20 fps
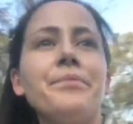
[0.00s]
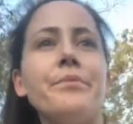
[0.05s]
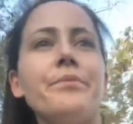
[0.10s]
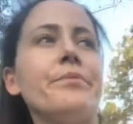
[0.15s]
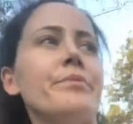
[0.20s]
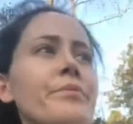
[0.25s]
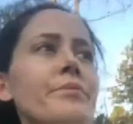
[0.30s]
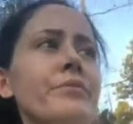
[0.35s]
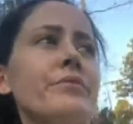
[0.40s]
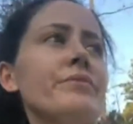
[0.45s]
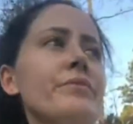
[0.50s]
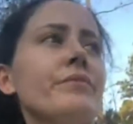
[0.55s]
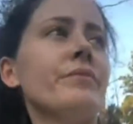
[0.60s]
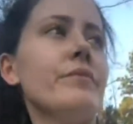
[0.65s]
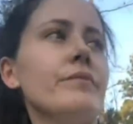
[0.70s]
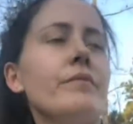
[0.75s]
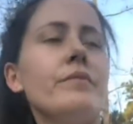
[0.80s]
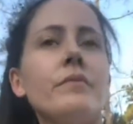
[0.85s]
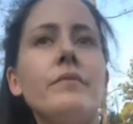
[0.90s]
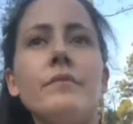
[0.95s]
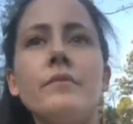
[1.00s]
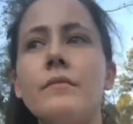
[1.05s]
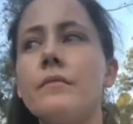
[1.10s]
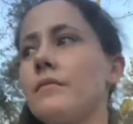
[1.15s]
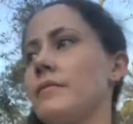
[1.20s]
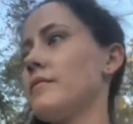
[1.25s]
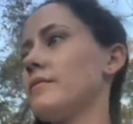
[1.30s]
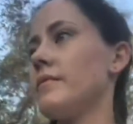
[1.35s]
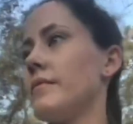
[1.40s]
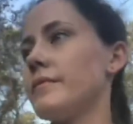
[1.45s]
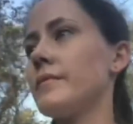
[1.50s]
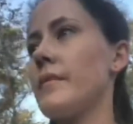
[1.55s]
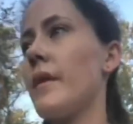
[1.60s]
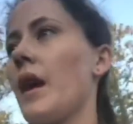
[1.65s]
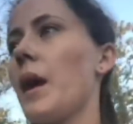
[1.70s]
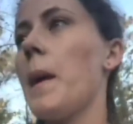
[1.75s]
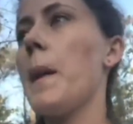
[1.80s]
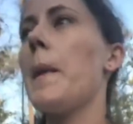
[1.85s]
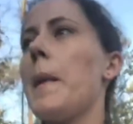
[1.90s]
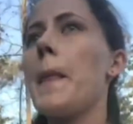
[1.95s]

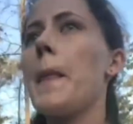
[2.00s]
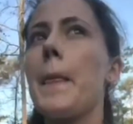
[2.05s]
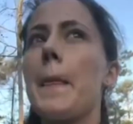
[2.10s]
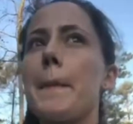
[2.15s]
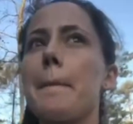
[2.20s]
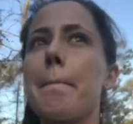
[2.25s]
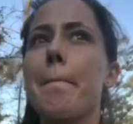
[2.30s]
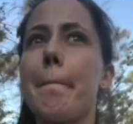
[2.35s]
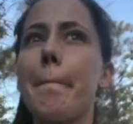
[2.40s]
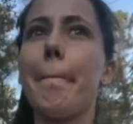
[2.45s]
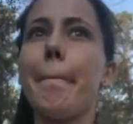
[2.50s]
[no speech]